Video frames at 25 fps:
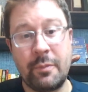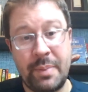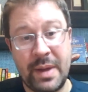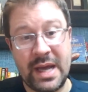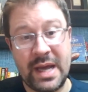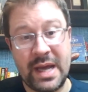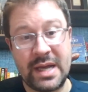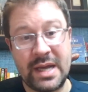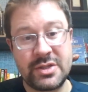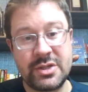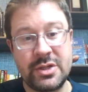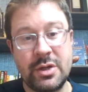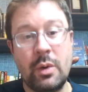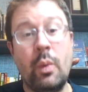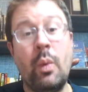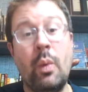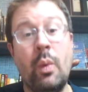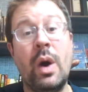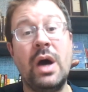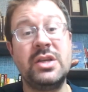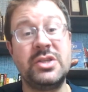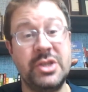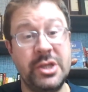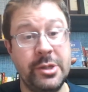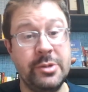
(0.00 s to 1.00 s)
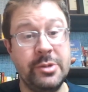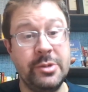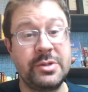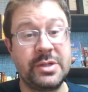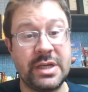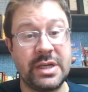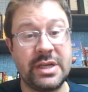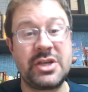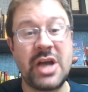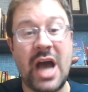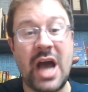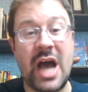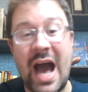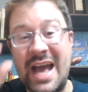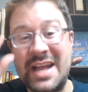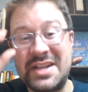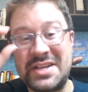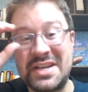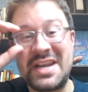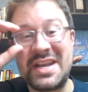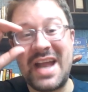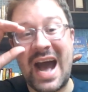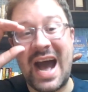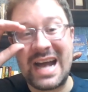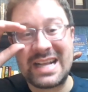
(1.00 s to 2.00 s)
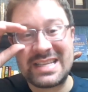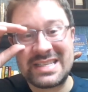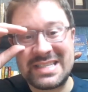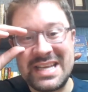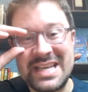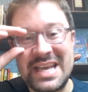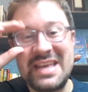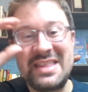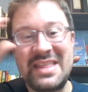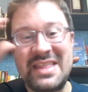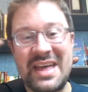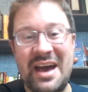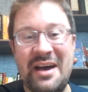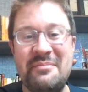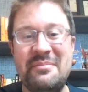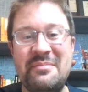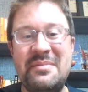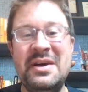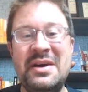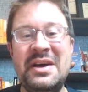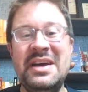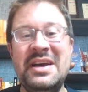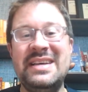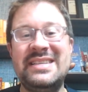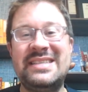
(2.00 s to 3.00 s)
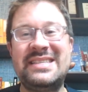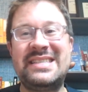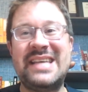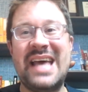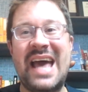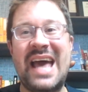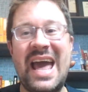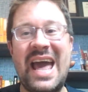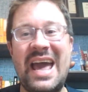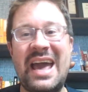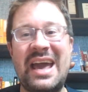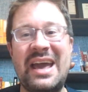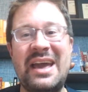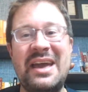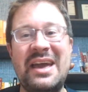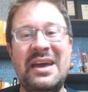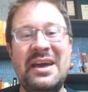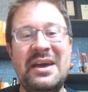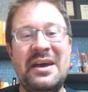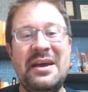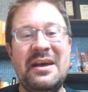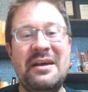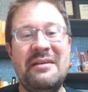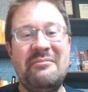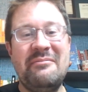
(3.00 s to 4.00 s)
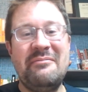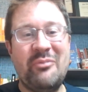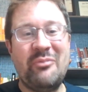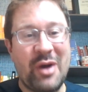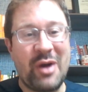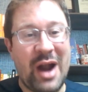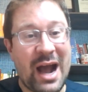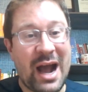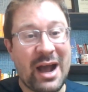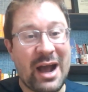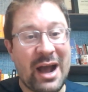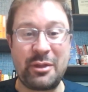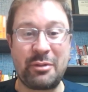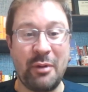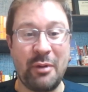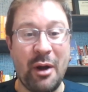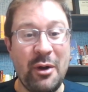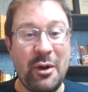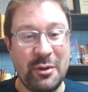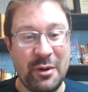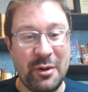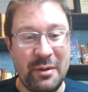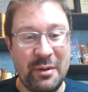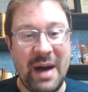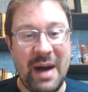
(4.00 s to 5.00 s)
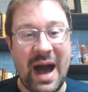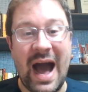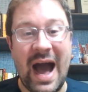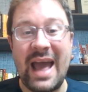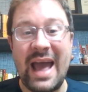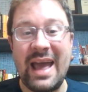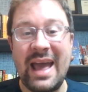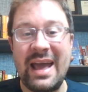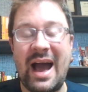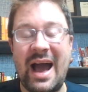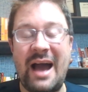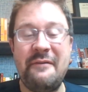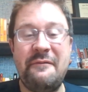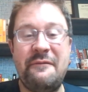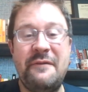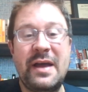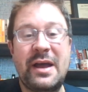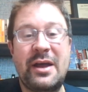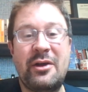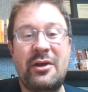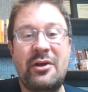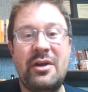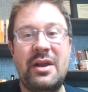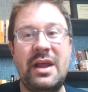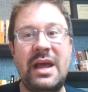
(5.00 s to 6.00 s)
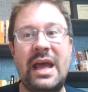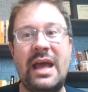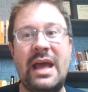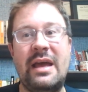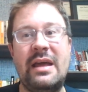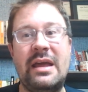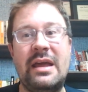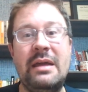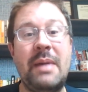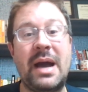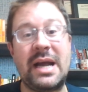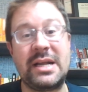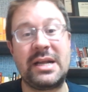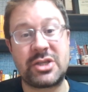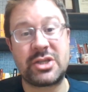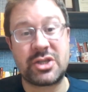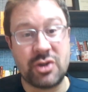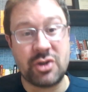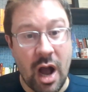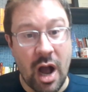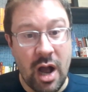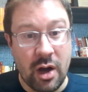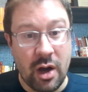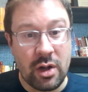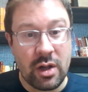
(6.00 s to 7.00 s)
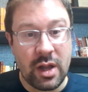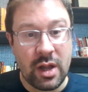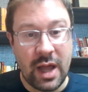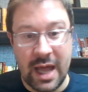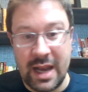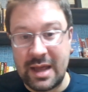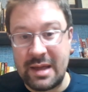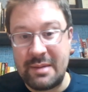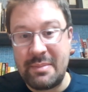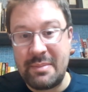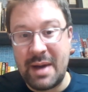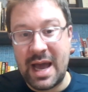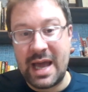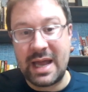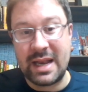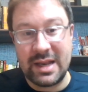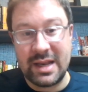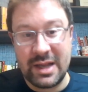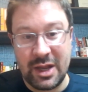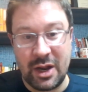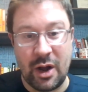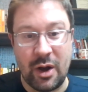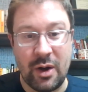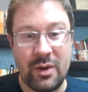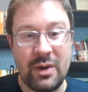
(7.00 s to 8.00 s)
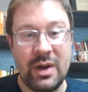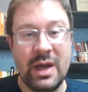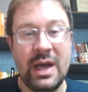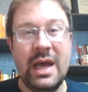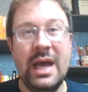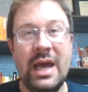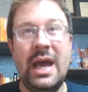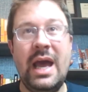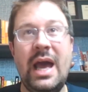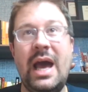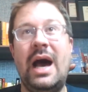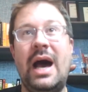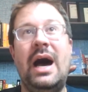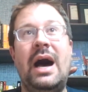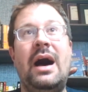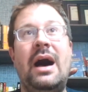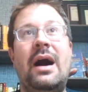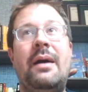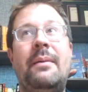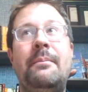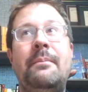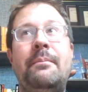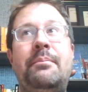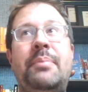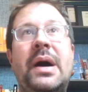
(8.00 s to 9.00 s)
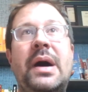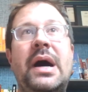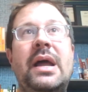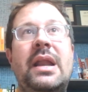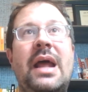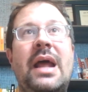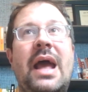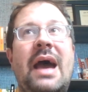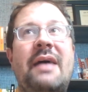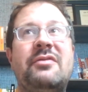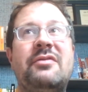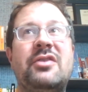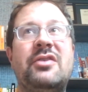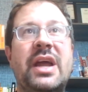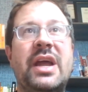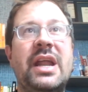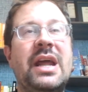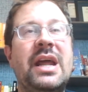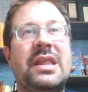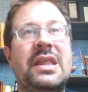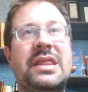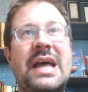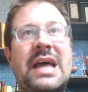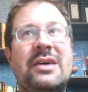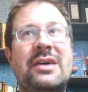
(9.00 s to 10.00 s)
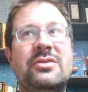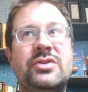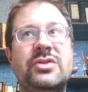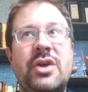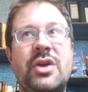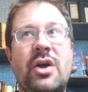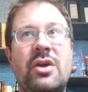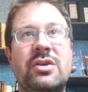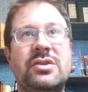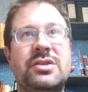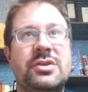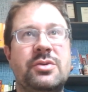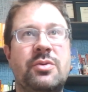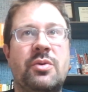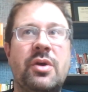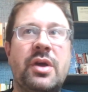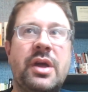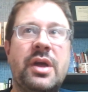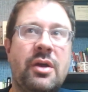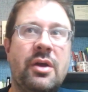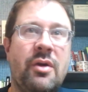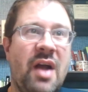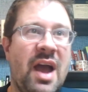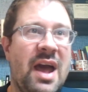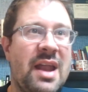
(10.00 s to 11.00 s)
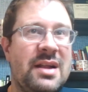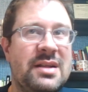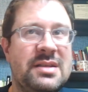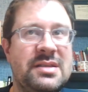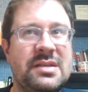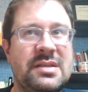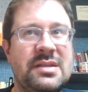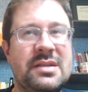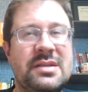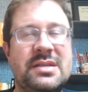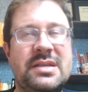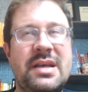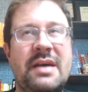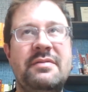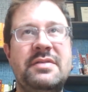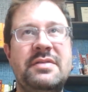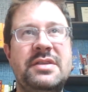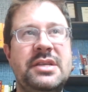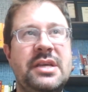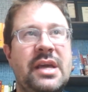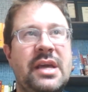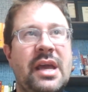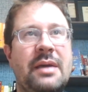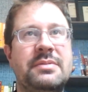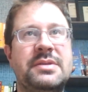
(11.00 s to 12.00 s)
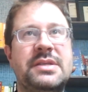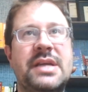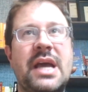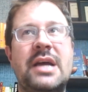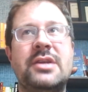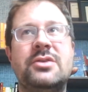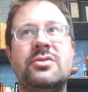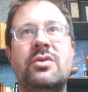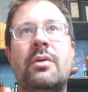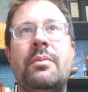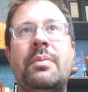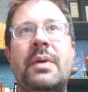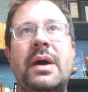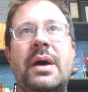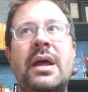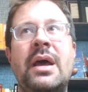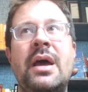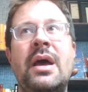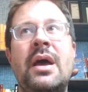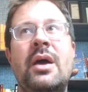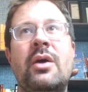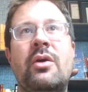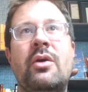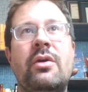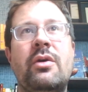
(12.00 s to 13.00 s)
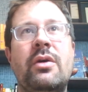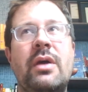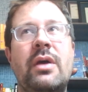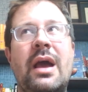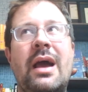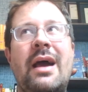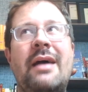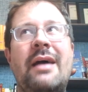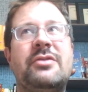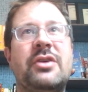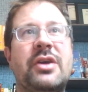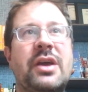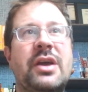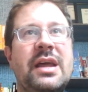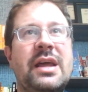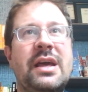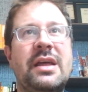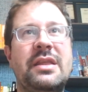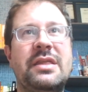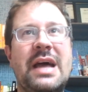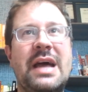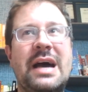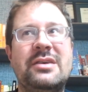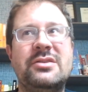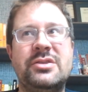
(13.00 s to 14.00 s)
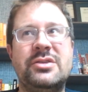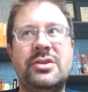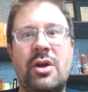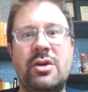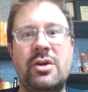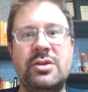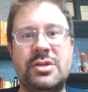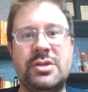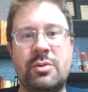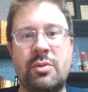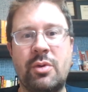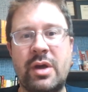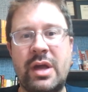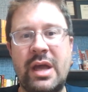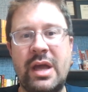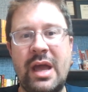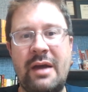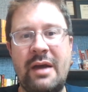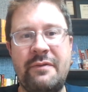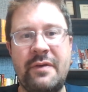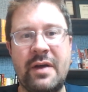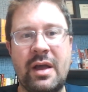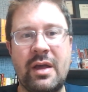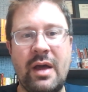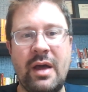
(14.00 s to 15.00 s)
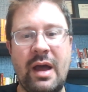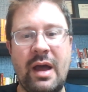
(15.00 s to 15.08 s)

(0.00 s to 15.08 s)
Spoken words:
for Pitts was usage. I did not see them saying, we're not going to throw to him. I figured he might struggle and he might, but after getting 1,000 yards as a rookie, granted it's in the 17-game schedule, but after getting 1,000 yards as a rookie, I